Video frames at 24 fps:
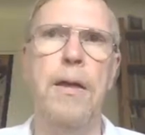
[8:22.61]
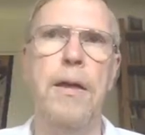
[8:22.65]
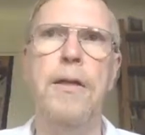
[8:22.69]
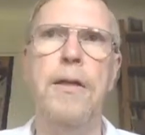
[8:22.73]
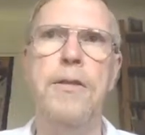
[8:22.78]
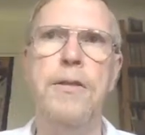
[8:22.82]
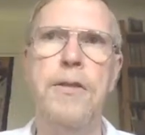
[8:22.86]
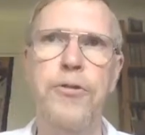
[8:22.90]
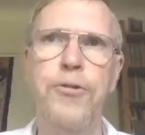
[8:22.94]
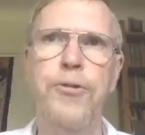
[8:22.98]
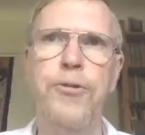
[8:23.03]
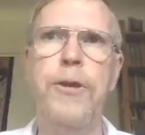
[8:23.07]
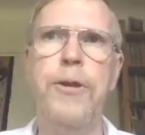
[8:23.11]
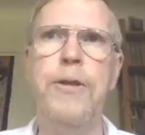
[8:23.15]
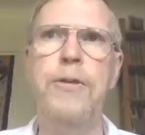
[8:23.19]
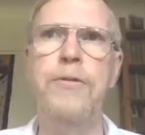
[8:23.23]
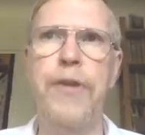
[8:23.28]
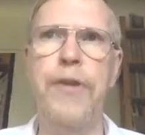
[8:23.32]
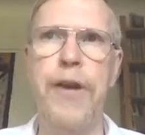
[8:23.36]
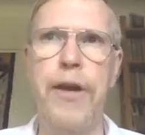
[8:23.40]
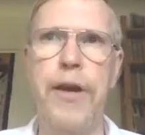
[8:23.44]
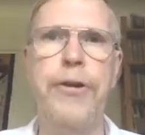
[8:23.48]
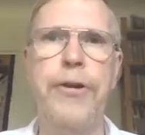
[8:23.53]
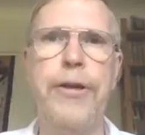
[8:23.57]
a
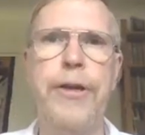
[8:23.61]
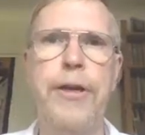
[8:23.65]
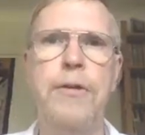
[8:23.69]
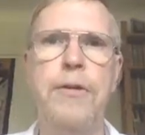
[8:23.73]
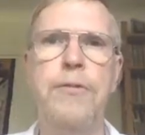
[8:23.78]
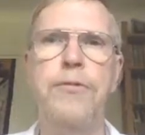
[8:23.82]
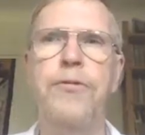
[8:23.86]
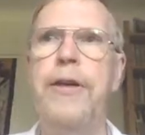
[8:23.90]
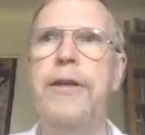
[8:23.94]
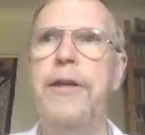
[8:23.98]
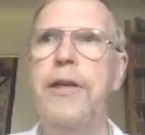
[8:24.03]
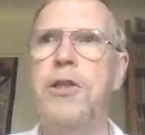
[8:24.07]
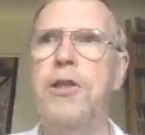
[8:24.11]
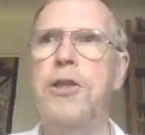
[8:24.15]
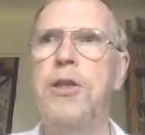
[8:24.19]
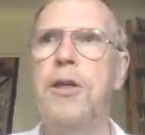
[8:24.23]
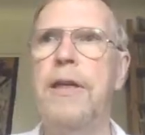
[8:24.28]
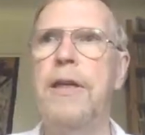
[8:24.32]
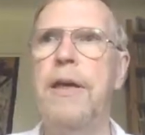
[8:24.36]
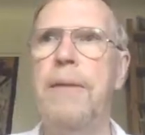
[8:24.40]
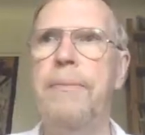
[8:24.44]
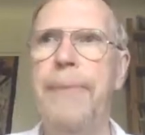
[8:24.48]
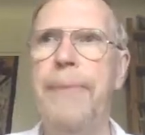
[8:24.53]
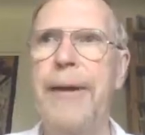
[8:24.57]
different varying
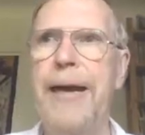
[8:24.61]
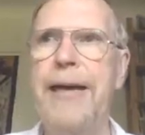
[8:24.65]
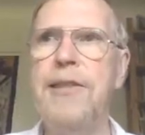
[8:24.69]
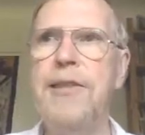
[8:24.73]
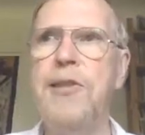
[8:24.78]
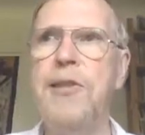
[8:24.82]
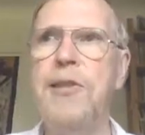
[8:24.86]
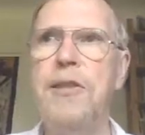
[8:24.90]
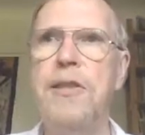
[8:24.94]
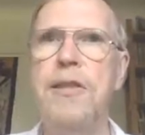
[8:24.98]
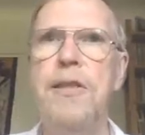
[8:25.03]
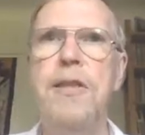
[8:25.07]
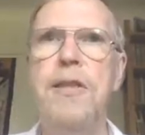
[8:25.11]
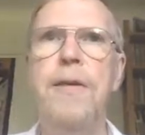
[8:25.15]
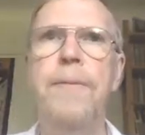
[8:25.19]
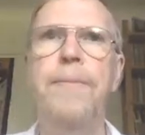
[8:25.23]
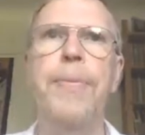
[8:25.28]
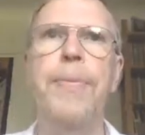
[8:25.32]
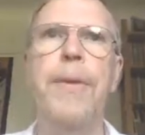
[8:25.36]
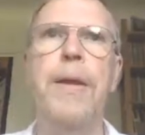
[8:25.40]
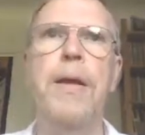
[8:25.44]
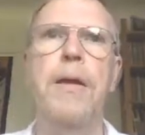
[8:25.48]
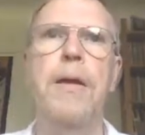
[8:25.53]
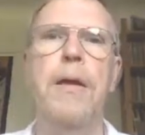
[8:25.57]
financial capacity
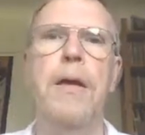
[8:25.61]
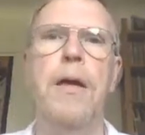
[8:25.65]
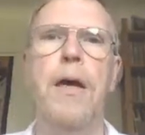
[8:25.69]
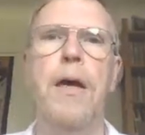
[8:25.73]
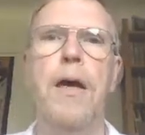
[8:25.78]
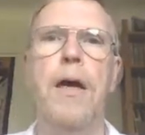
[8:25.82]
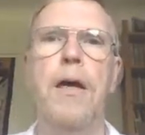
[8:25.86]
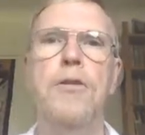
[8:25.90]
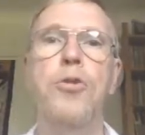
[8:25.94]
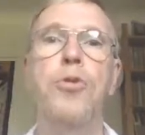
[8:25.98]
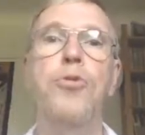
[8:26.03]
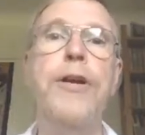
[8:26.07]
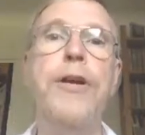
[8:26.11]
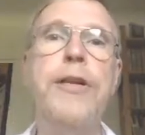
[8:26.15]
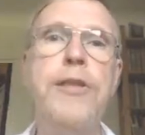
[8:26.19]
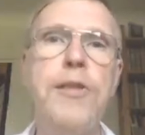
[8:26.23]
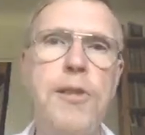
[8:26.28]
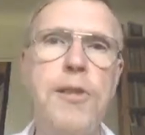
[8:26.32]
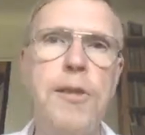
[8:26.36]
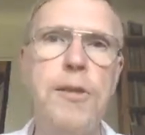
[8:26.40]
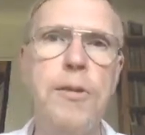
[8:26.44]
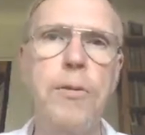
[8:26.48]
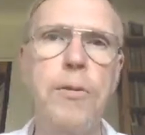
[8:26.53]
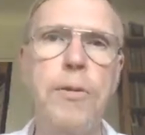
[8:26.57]
to
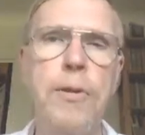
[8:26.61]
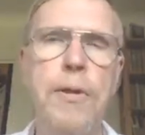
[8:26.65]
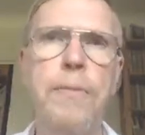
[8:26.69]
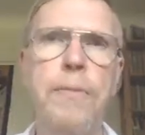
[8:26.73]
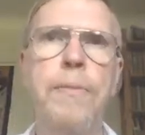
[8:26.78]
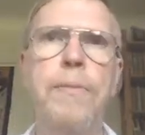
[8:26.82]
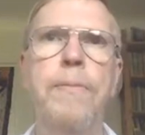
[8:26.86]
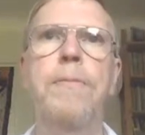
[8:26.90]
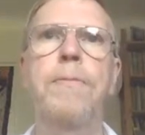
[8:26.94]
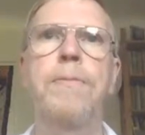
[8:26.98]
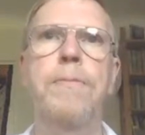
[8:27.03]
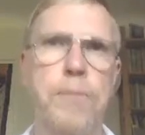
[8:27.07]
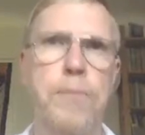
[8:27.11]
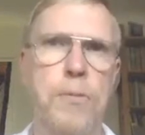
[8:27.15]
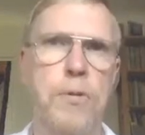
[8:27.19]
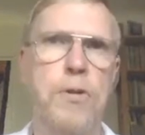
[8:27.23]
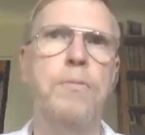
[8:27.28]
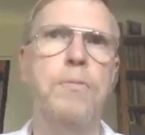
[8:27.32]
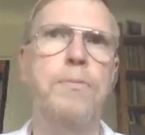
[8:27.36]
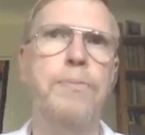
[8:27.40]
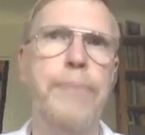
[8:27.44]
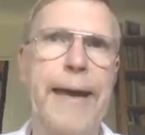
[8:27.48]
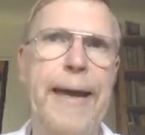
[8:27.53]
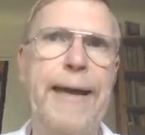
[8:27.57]
rescue the
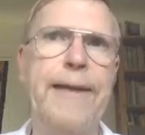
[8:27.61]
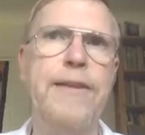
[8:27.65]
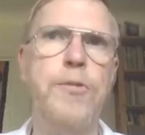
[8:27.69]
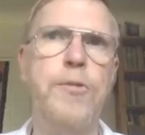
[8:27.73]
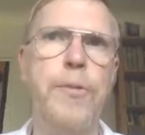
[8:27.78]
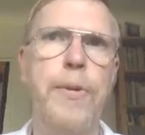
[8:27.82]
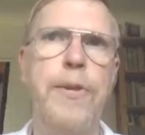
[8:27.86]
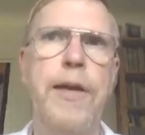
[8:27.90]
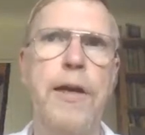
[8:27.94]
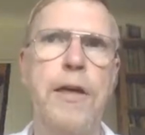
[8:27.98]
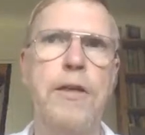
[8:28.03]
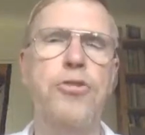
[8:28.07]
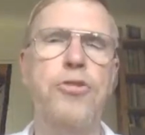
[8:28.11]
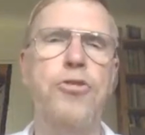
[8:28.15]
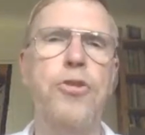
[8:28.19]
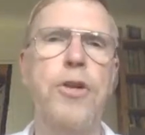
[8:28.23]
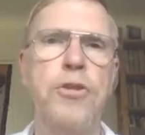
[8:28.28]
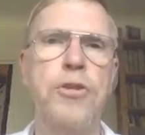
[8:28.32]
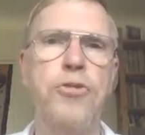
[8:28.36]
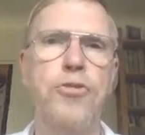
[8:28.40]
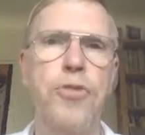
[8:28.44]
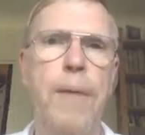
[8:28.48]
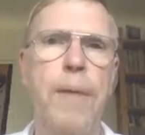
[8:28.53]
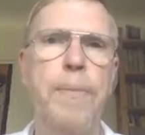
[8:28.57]
banks when they are
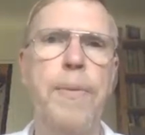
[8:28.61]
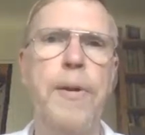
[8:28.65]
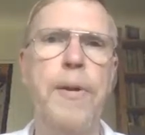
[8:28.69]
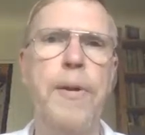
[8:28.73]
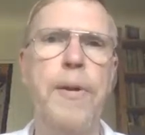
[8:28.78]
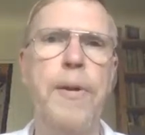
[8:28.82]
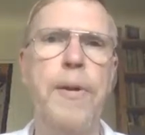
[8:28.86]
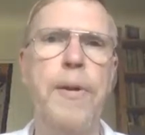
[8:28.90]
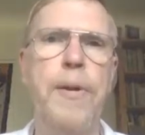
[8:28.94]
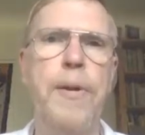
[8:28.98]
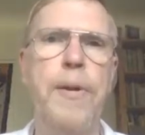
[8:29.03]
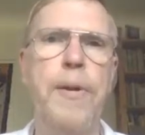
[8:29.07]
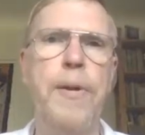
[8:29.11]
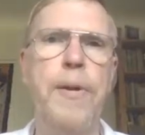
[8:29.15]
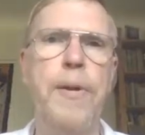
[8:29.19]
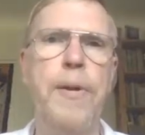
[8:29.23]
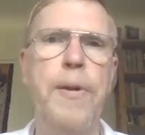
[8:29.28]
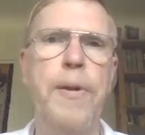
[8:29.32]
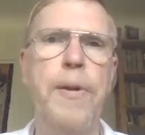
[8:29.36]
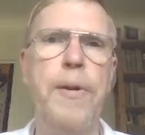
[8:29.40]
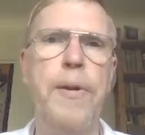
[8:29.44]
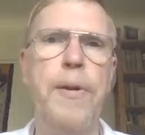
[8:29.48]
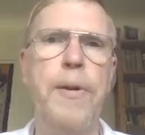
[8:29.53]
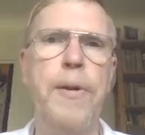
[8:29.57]
in trouble, and therefore to
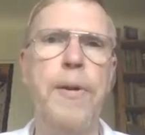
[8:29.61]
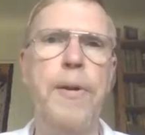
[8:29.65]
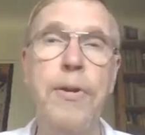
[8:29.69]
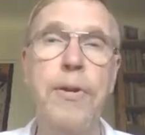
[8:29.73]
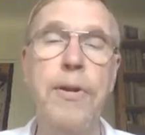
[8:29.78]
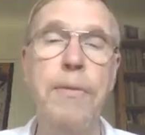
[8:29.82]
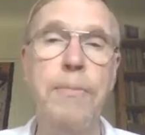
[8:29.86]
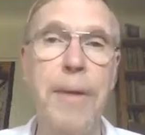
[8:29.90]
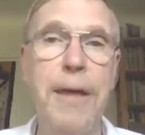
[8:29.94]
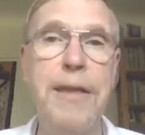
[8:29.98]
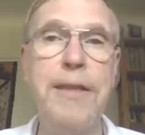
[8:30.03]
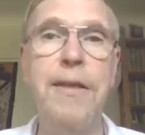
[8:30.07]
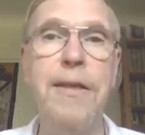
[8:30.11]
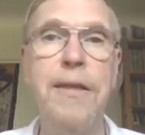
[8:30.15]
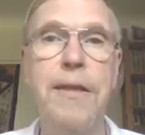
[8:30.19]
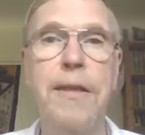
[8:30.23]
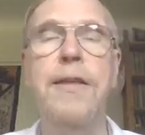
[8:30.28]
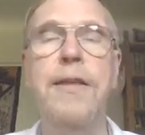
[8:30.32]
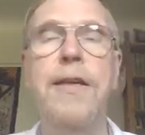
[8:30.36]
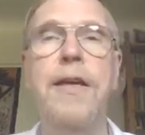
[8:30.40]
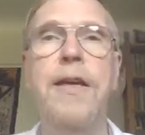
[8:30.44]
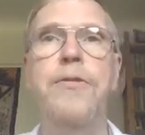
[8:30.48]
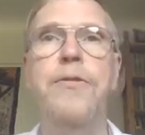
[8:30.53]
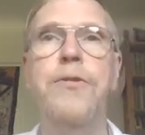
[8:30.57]
rescue the money
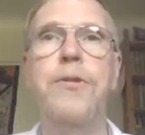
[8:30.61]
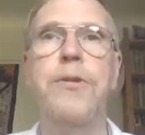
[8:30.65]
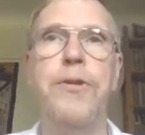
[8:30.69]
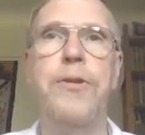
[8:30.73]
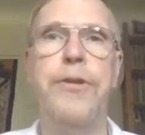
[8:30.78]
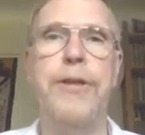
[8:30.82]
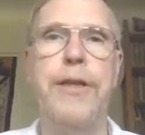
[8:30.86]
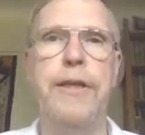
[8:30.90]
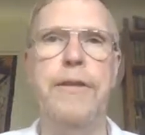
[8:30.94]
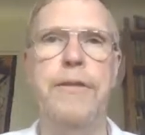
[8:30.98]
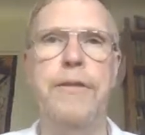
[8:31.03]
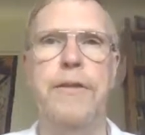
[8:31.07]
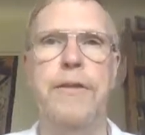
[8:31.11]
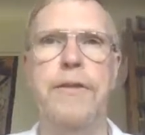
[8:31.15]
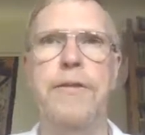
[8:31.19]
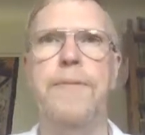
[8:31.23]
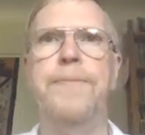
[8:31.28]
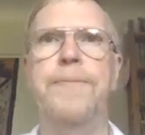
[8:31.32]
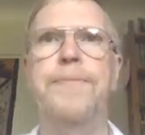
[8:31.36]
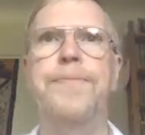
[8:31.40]
that they have created.